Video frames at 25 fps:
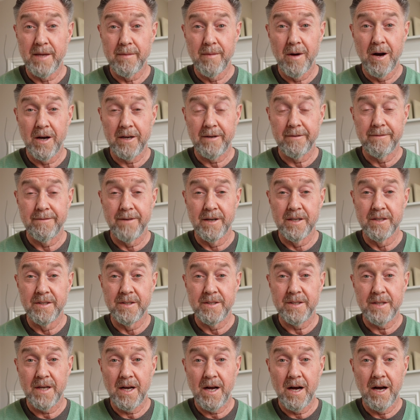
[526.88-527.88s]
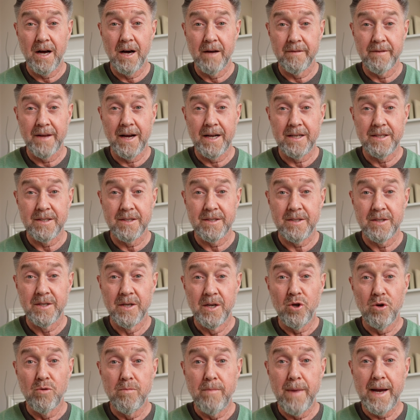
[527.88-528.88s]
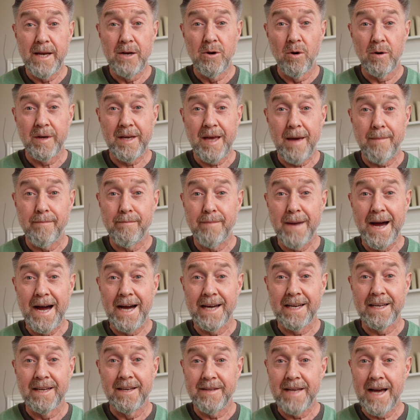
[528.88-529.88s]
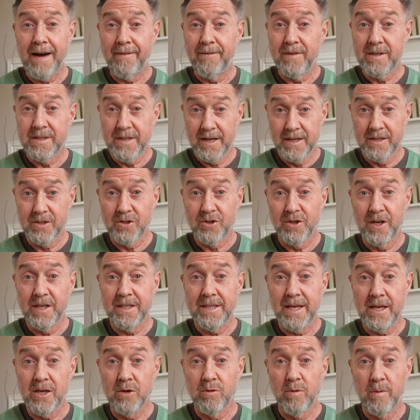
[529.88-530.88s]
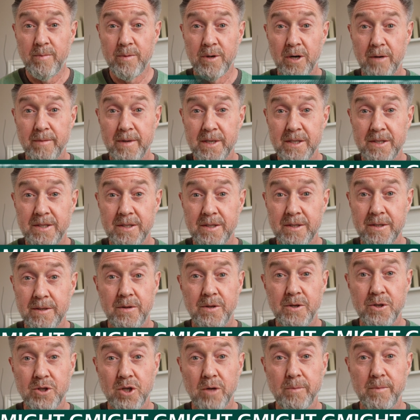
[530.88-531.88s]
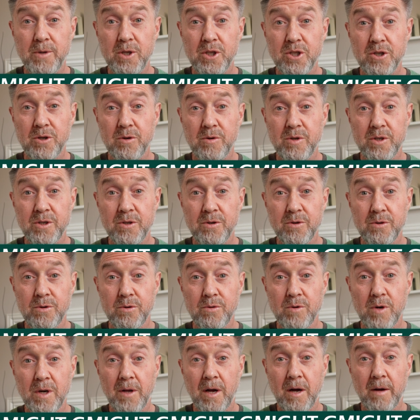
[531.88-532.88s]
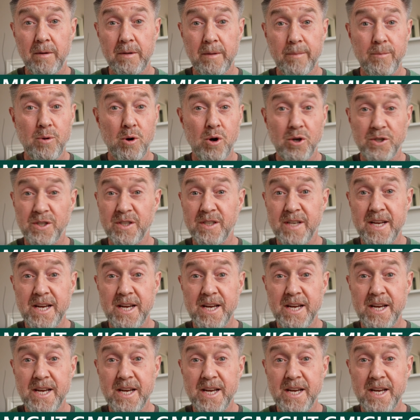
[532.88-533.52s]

market funds are that you may not get back the advertised rate that you were promised. This could be due to the person